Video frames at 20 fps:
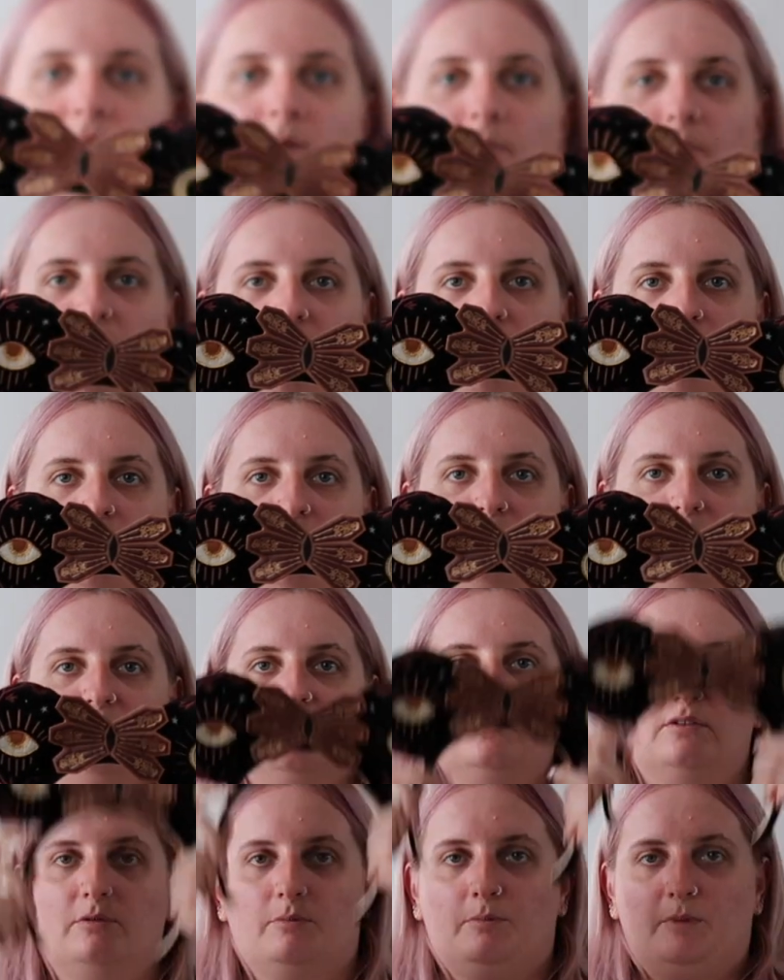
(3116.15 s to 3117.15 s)
But I thought
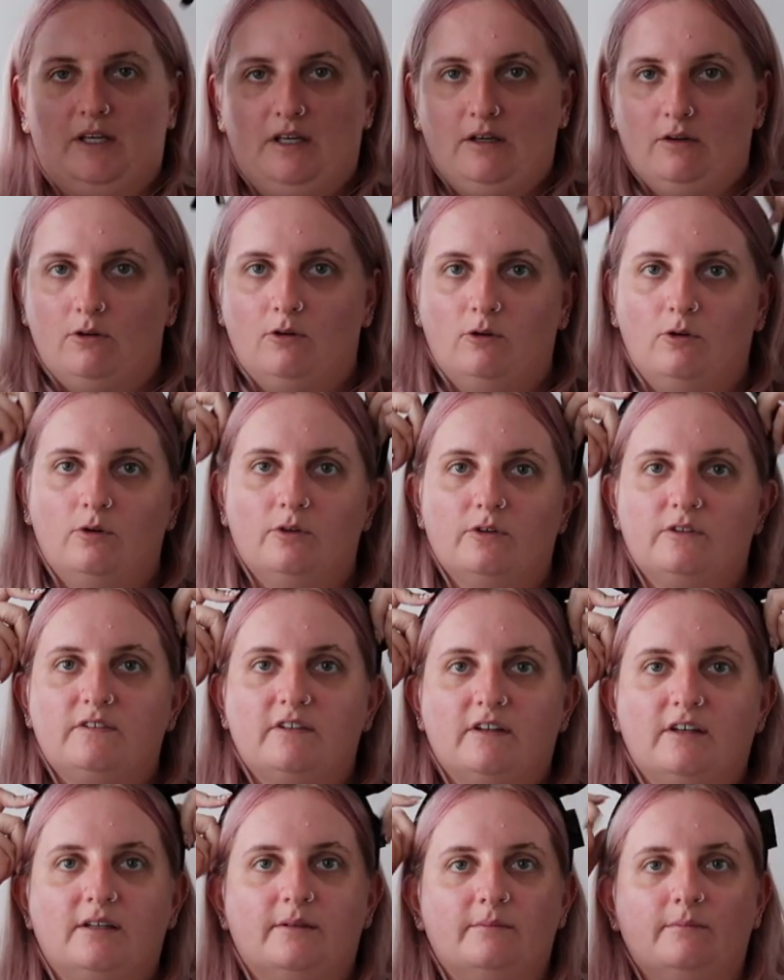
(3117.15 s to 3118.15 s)
these would be
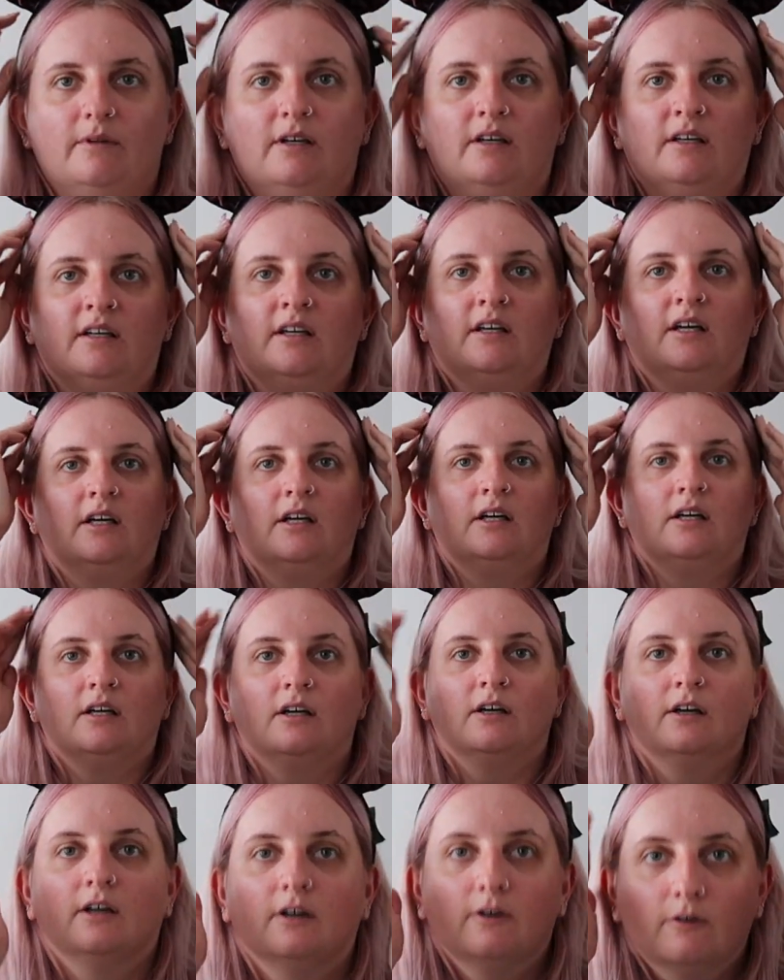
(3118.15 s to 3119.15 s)
awesome
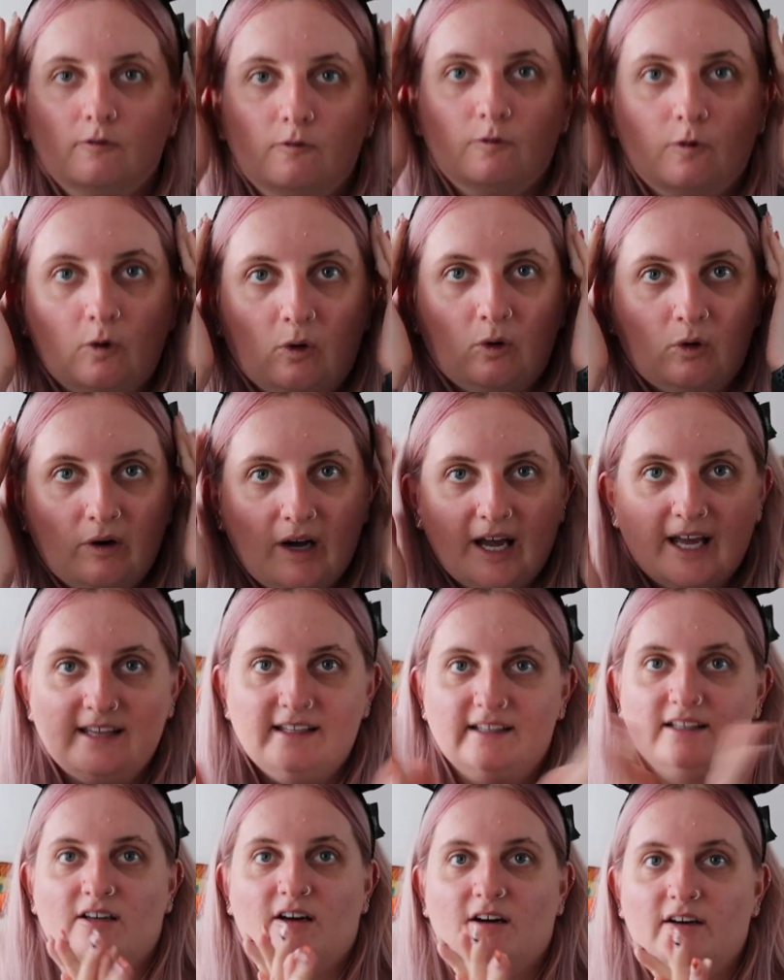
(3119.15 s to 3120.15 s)
for
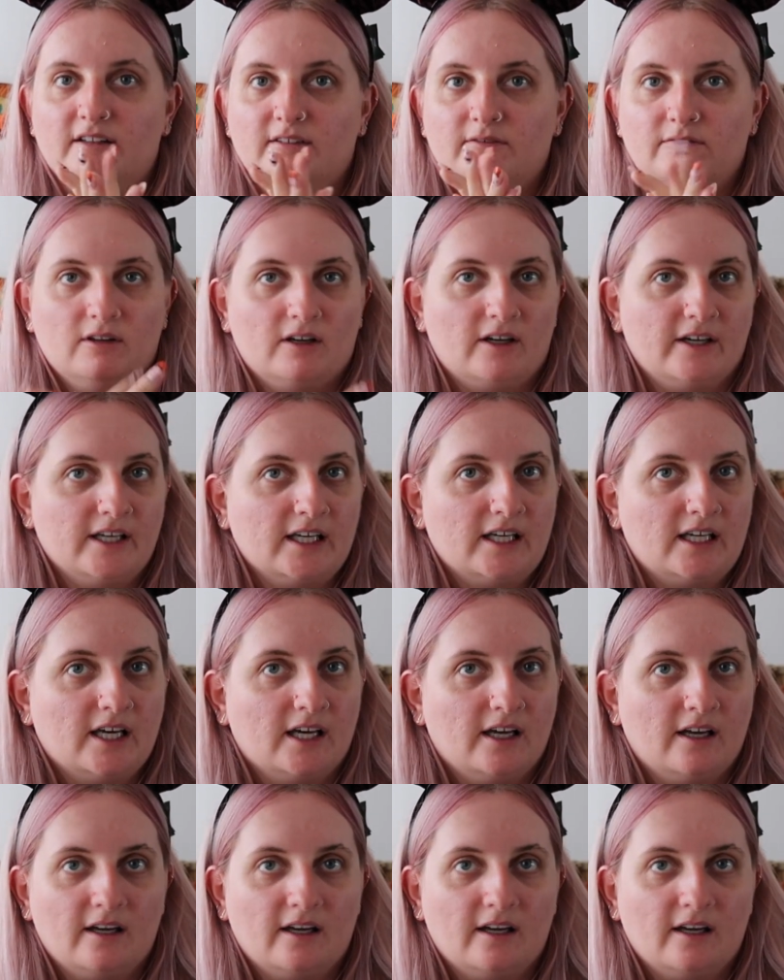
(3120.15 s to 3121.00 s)
any kind of like